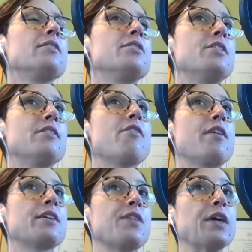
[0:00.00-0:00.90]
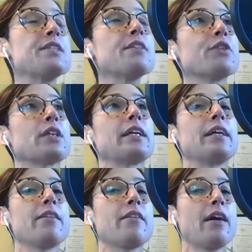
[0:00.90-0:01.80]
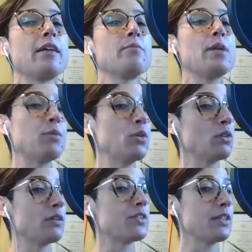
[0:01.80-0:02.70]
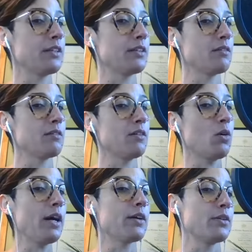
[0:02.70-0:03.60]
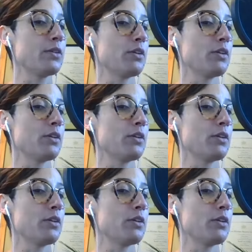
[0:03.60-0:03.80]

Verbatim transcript: did things very differently than people who lived in Ohio in,